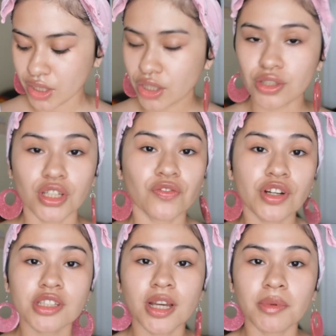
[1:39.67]
So the
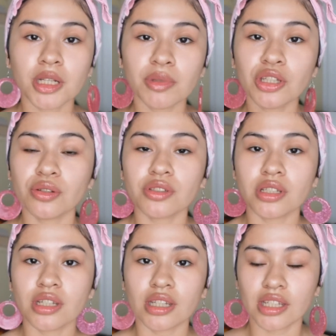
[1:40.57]
first thing I'm going to be
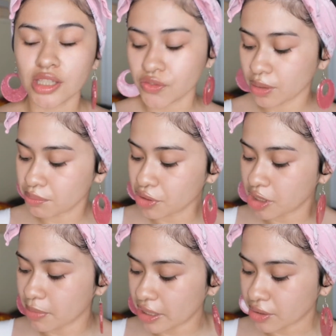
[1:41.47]
using is from Beauty
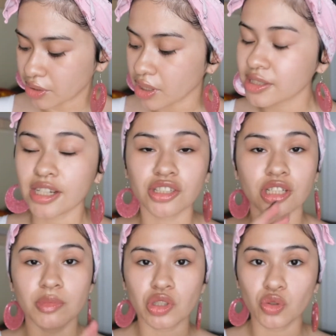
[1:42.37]
Bakery. It's actually
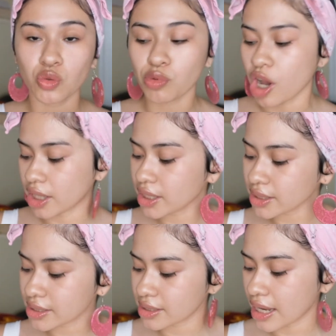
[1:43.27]
going to be 2
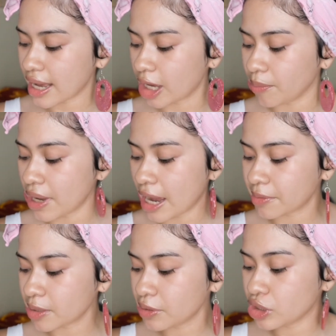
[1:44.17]
products. I'm
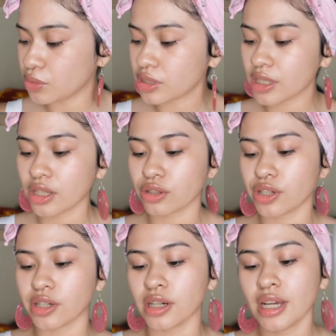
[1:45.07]
going to be using
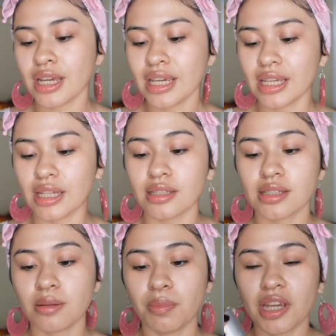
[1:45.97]
their
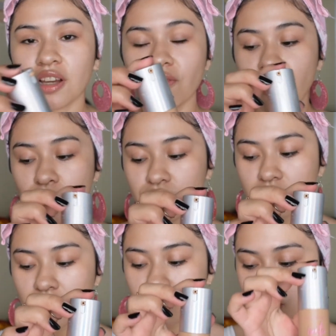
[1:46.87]
Insta Bake
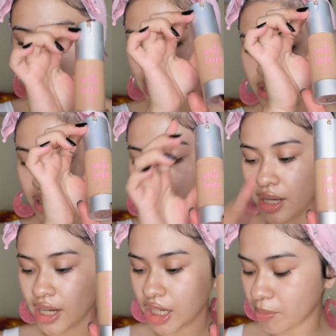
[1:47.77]
foundation,
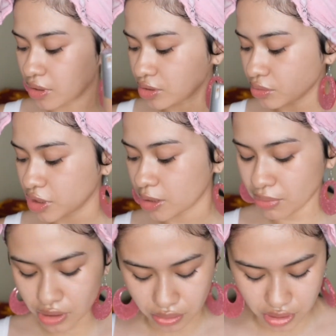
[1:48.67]
and I'm also going to be
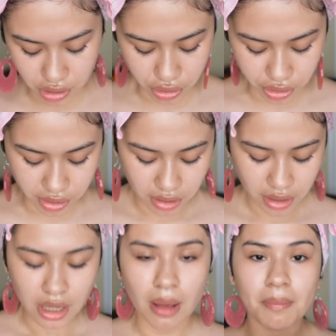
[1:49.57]
using their
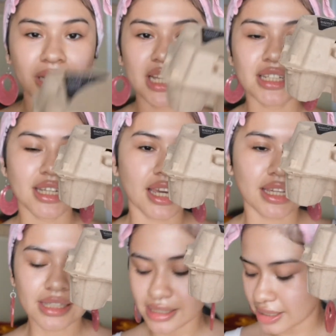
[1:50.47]
blending
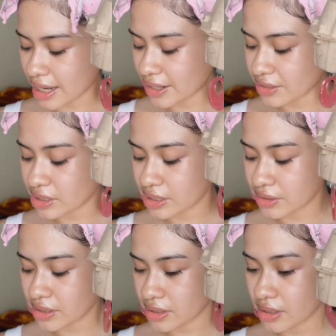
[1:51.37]
eggs. I
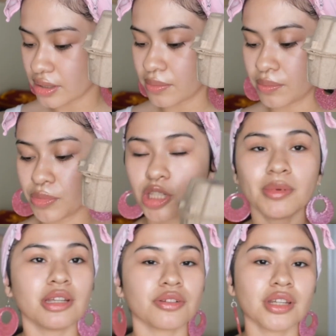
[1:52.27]
seriously, Beauty
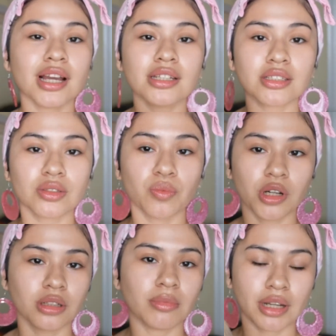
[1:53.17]
Bakery has
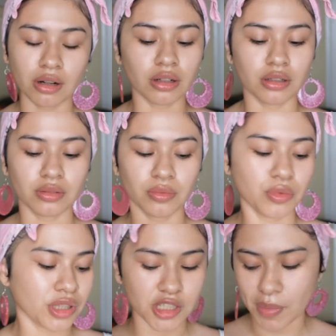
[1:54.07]
won my heart
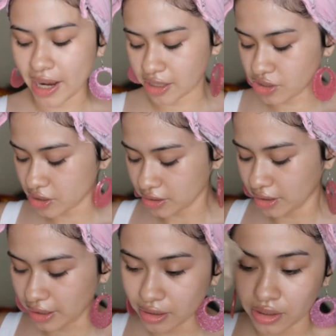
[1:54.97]
with this packaging.
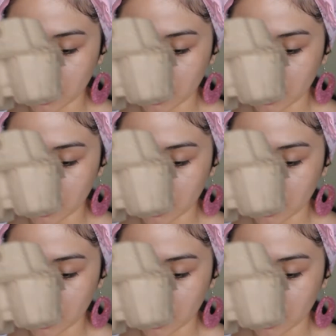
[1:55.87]
Like, look